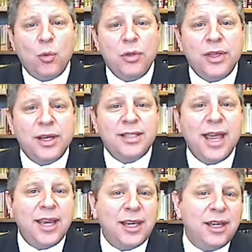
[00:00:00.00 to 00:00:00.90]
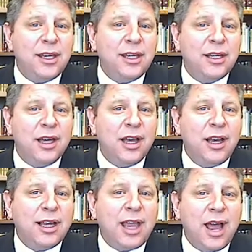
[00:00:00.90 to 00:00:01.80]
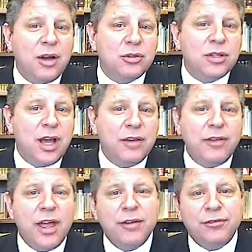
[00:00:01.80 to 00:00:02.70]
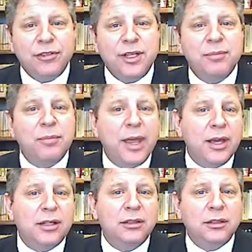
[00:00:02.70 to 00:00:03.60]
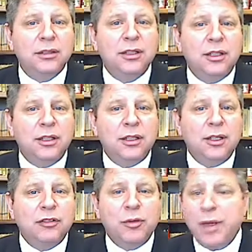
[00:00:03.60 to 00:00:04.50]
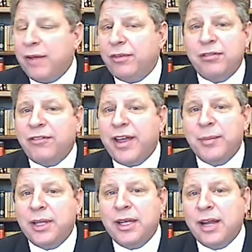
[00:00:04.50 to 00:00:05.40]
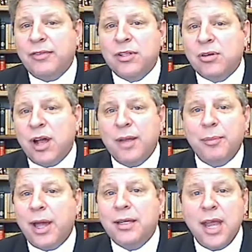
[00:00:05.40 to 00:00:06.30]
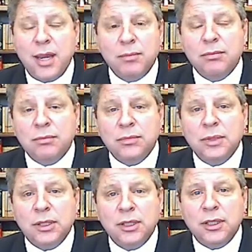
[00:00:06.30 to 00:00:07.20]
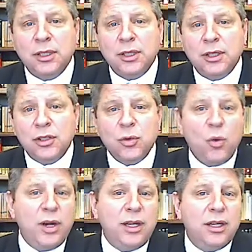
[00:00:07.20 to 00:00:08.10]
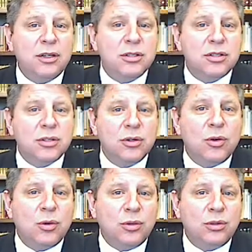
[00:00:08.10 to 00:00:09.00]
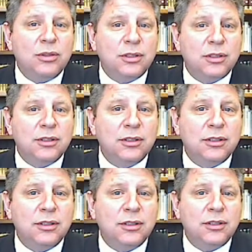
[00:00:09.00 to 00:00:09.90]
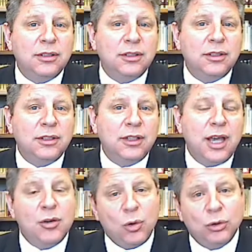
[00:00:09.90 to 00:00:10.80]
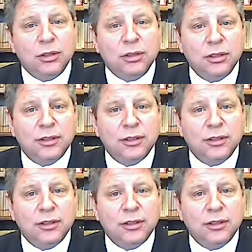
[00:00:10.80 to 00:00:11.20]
with a taking an account of every male from every family and every tribe by name. 20 years old and older.